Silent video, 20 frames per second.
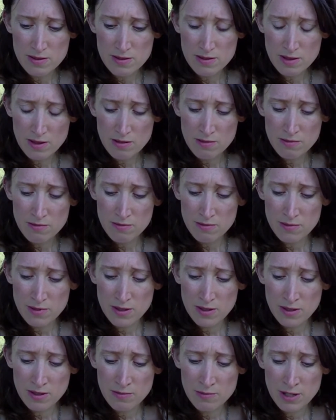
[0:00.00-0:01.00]
so
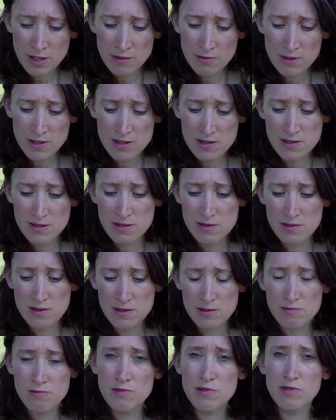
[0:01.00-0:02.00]
in many ways
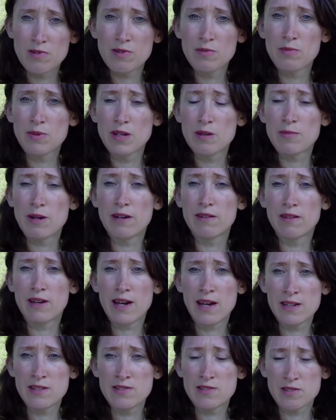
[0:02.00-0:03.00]
this rune can be about
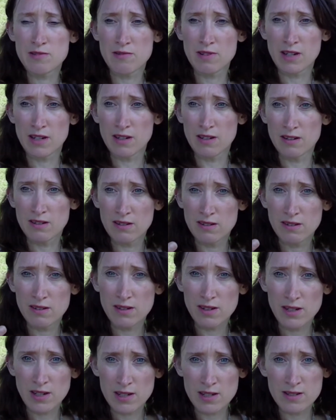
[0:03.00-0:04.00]
entering
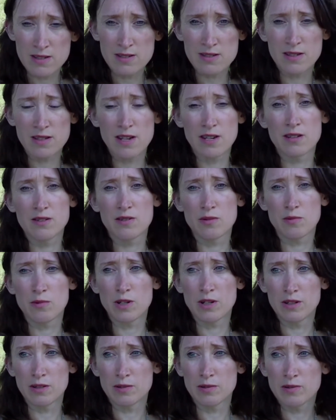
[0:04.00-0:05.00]
into the
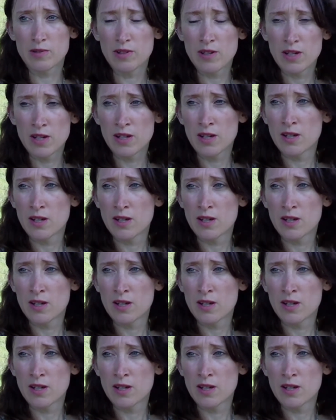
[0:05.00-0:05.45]
underworld.